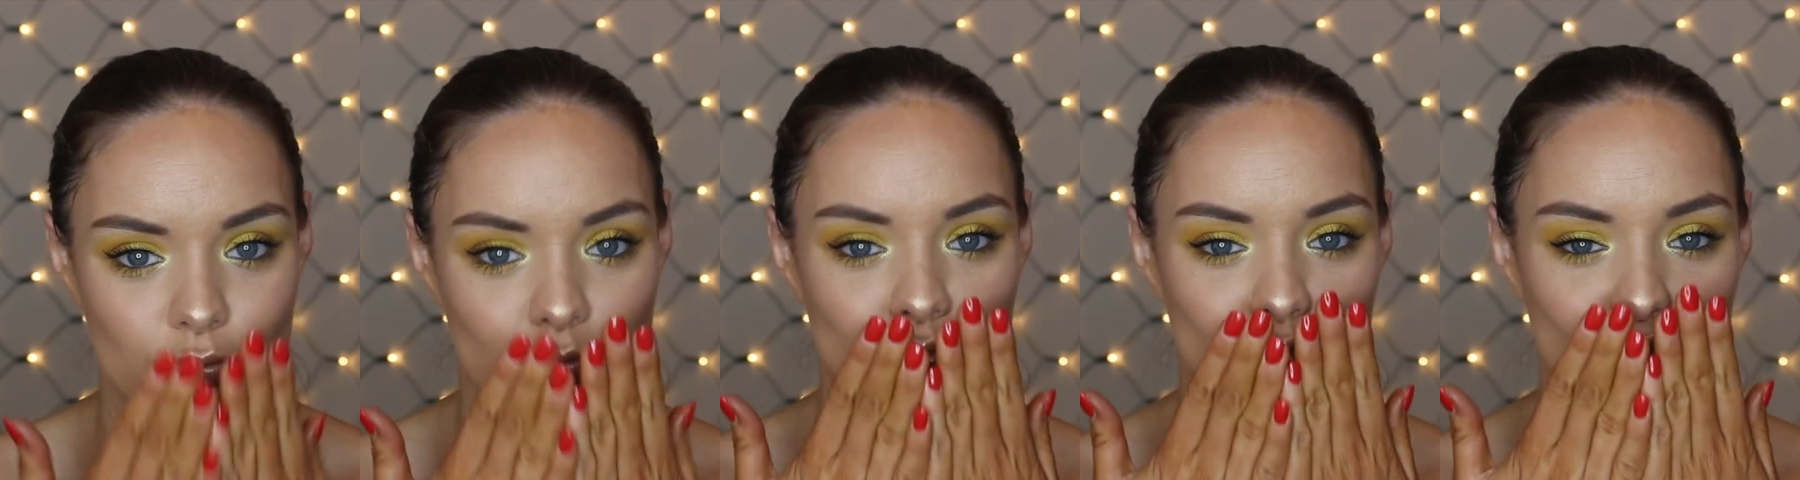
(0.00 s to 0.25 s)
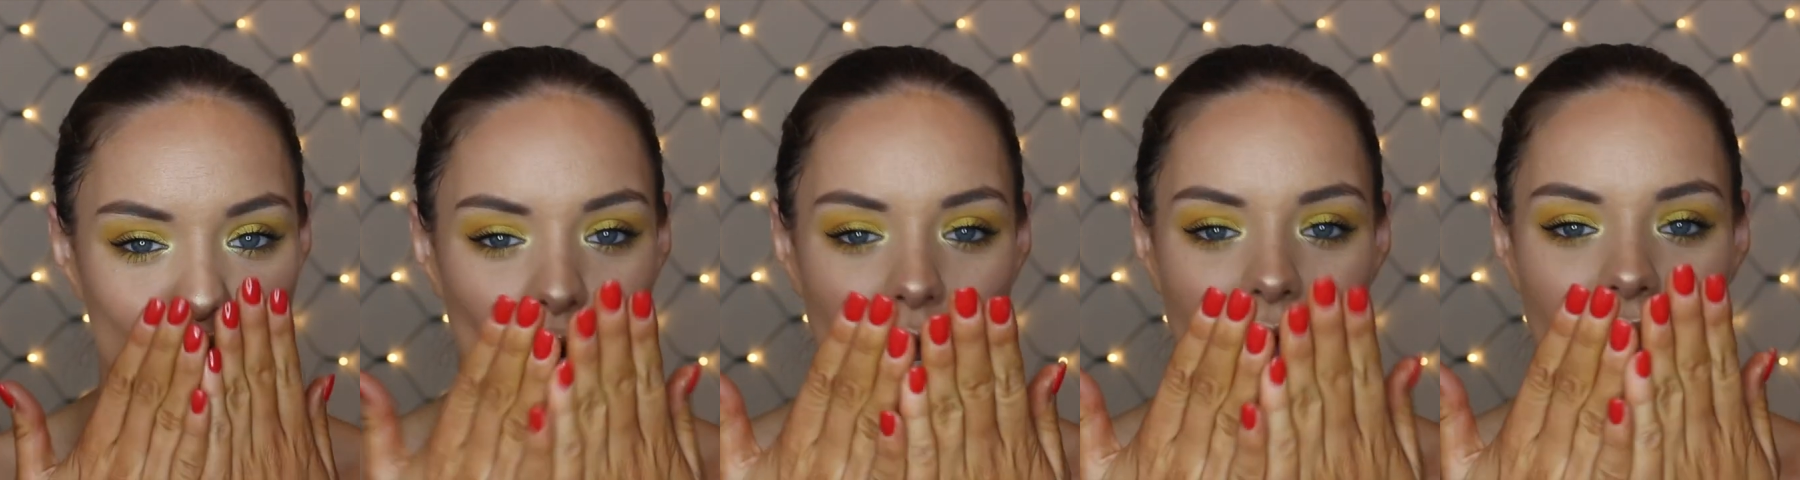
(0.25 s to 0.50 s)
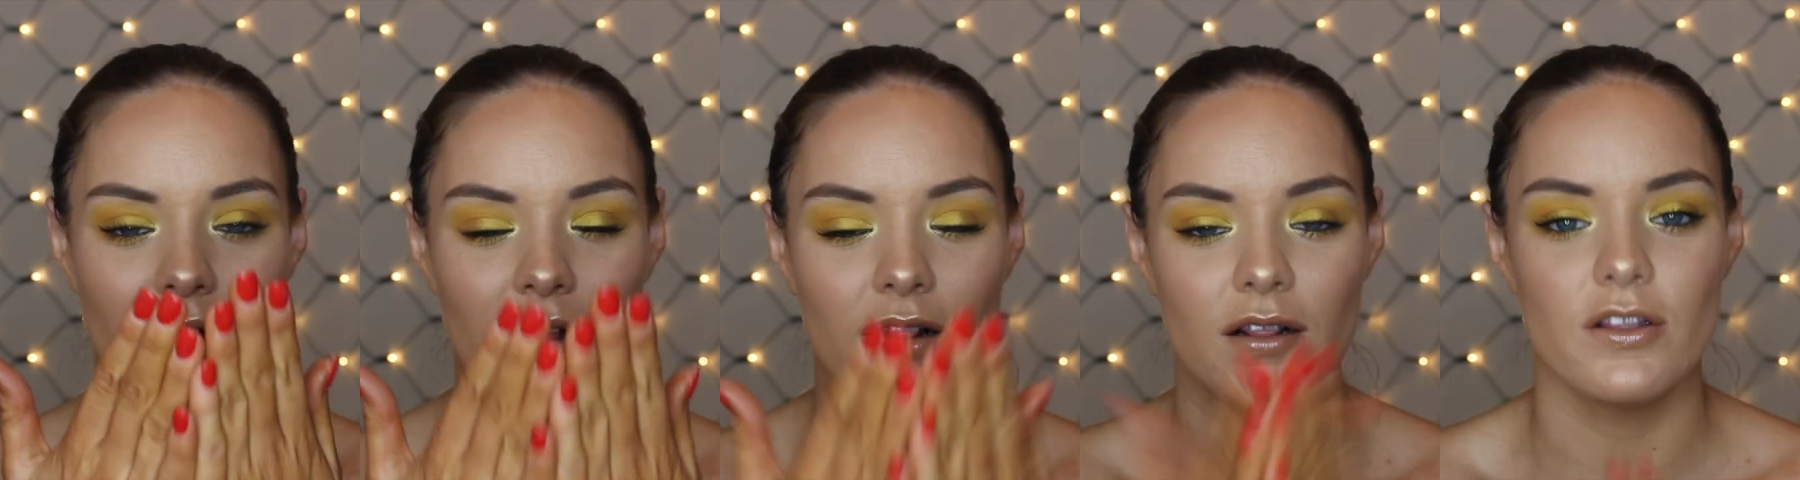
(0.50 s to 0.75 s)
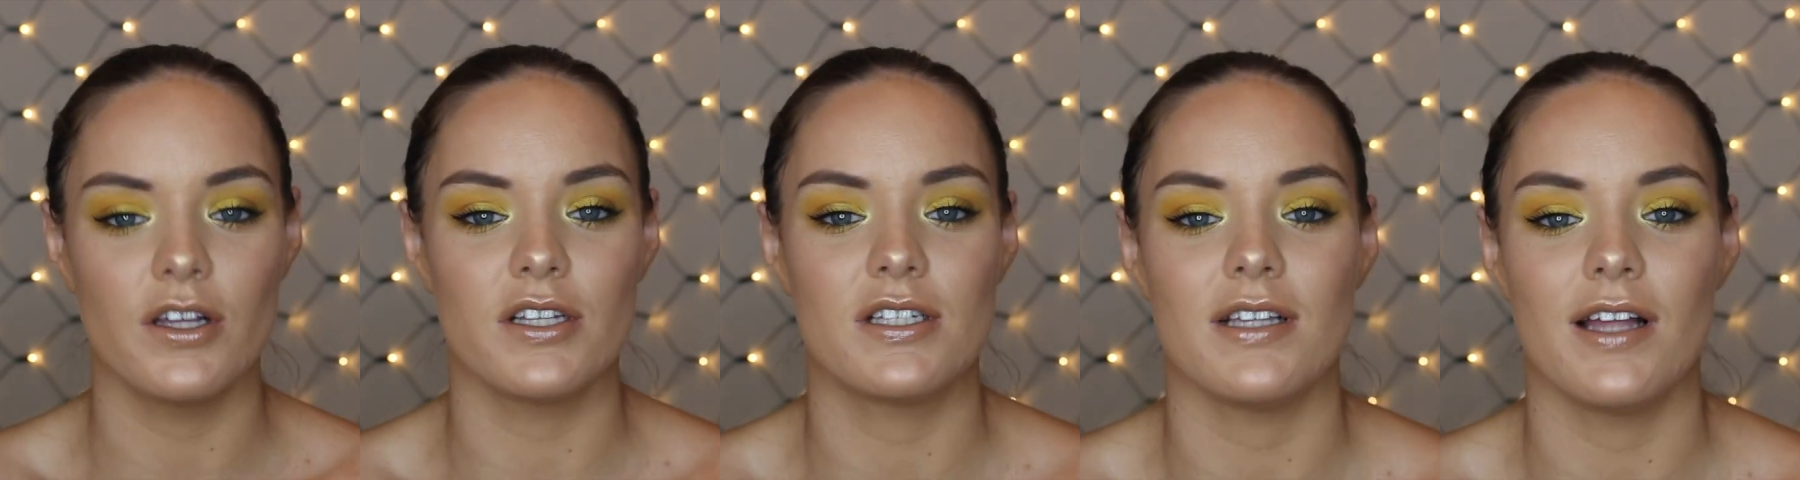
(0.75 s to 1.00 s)

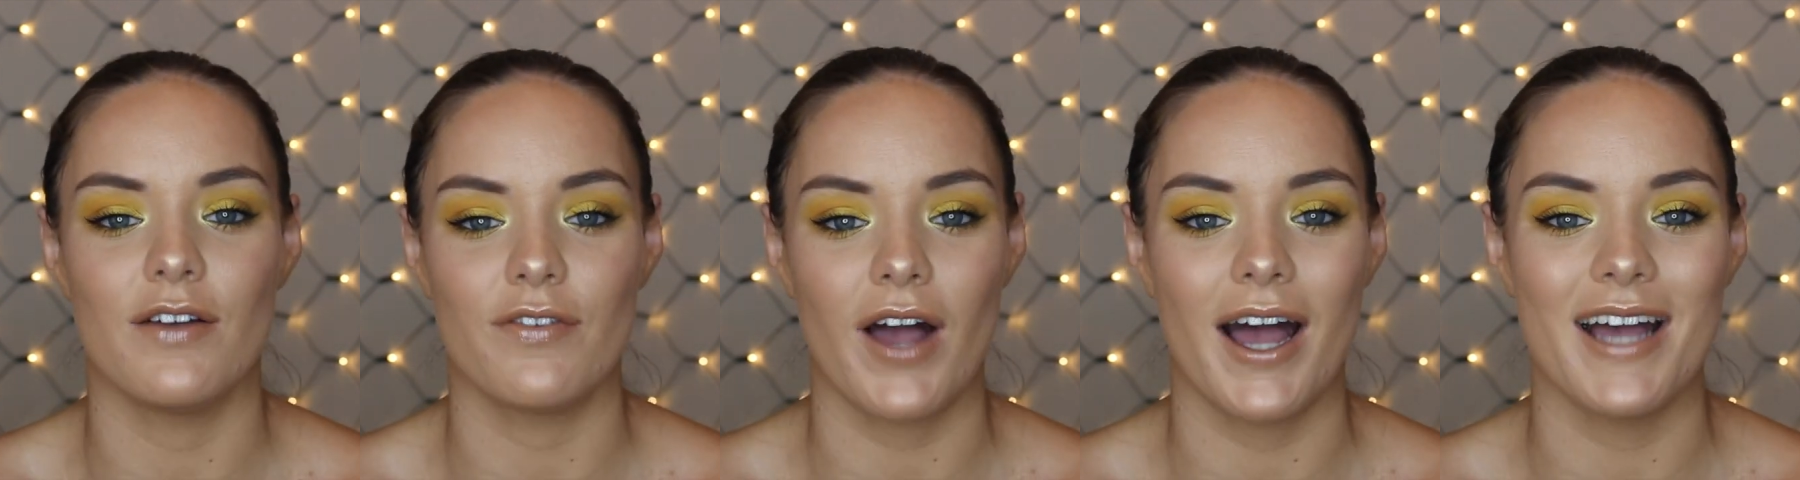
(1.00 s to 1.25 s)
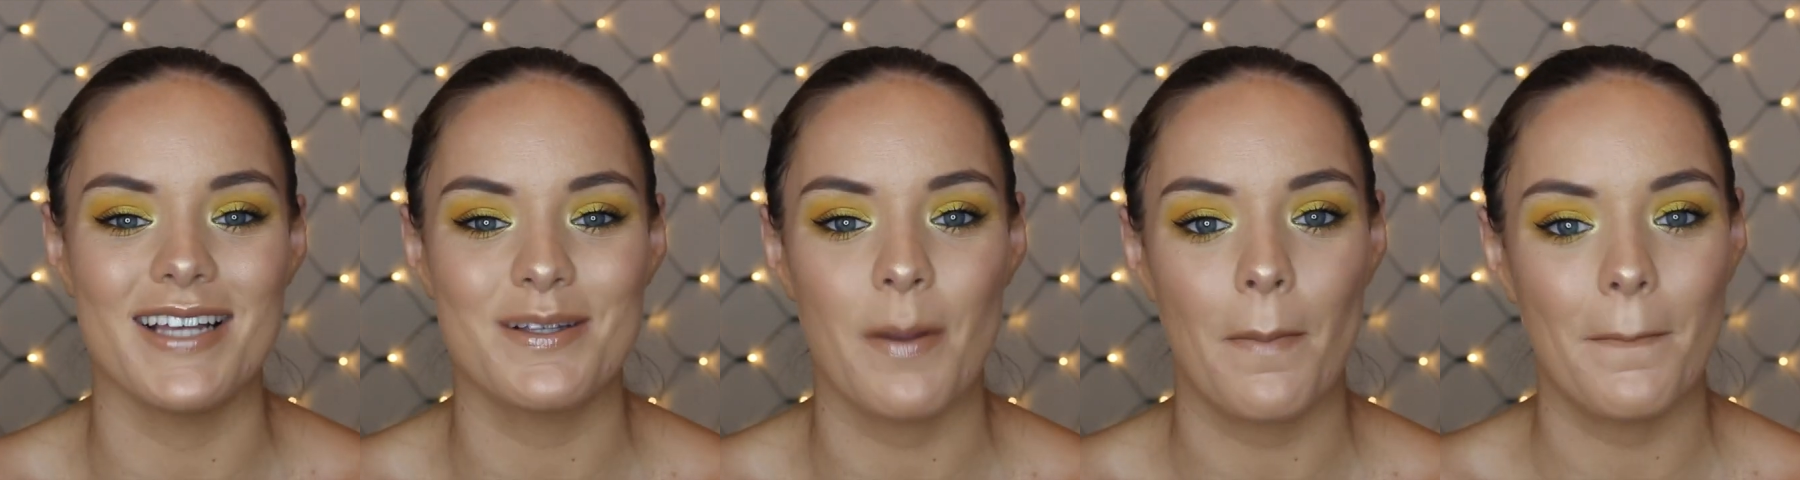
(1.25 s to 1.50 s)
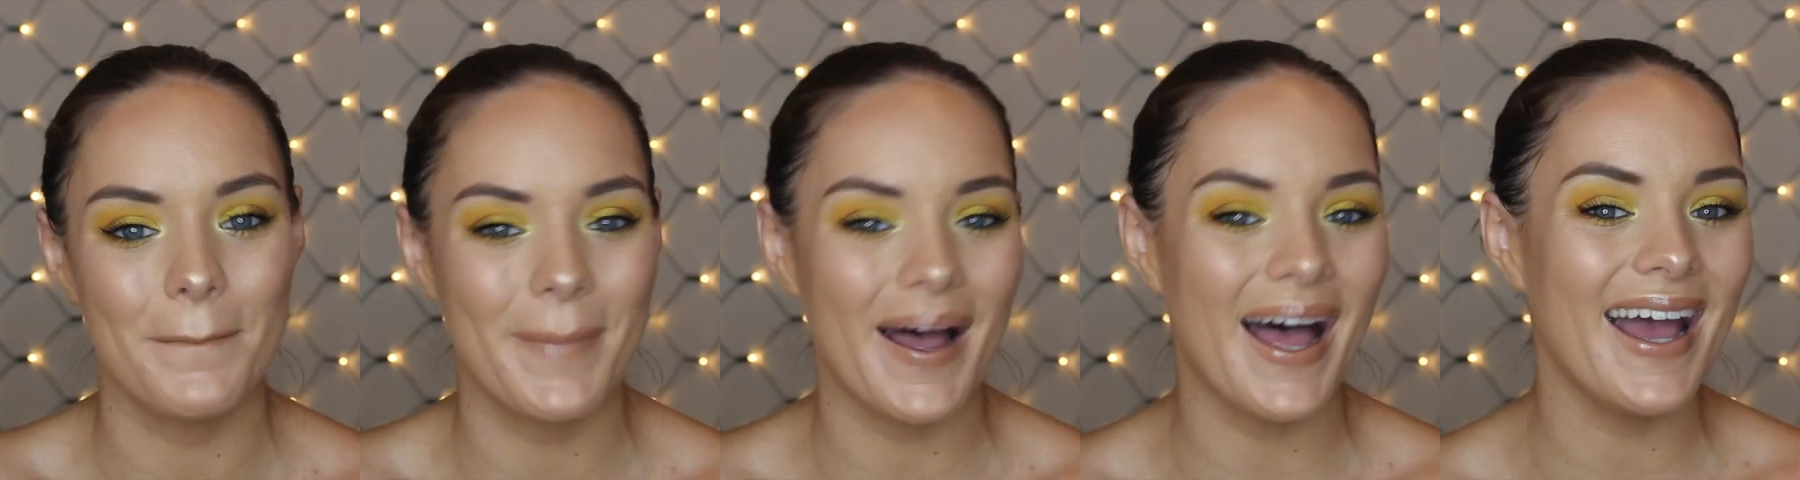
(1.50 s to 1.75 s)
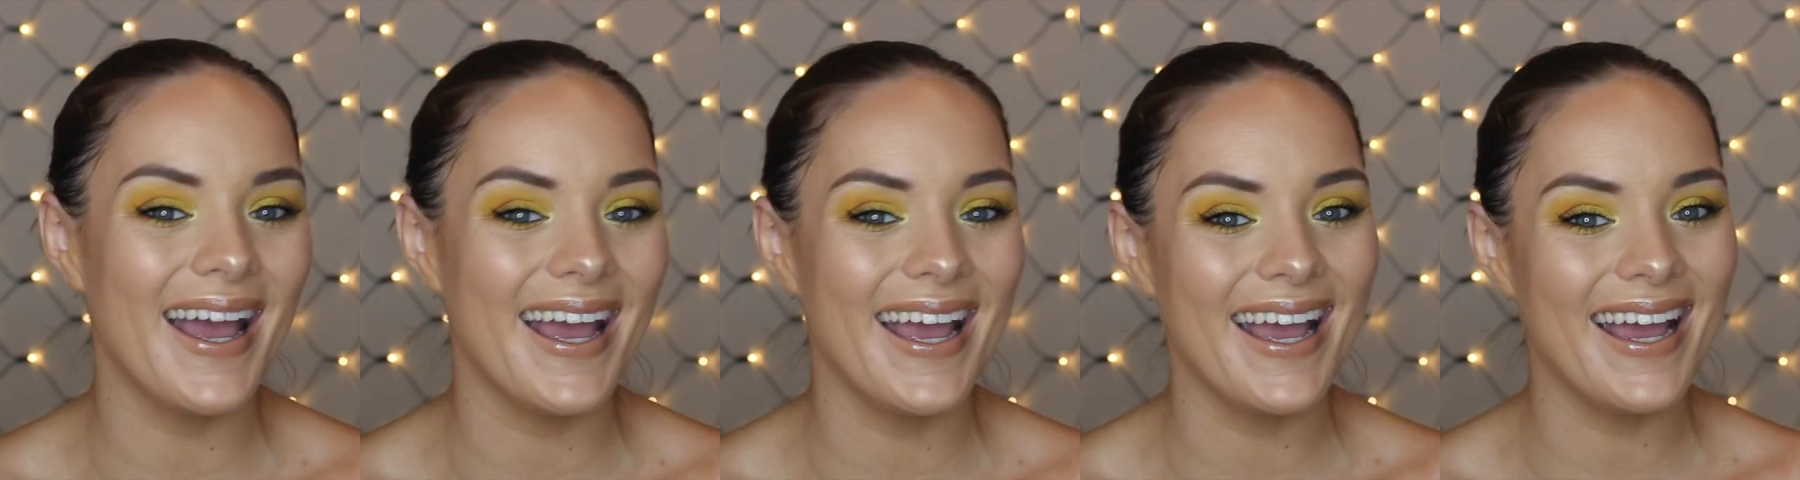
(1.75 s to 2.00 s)
Mwah! Lots of love, guys.
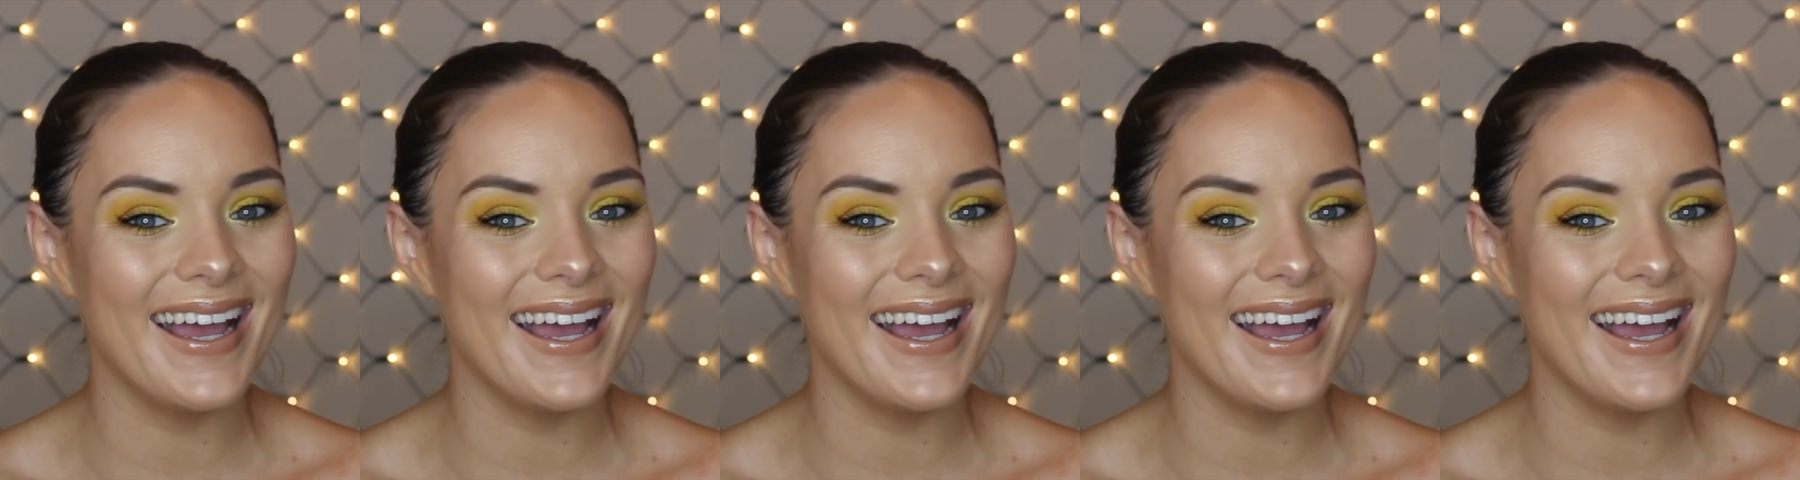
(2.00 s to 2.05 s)
Bye!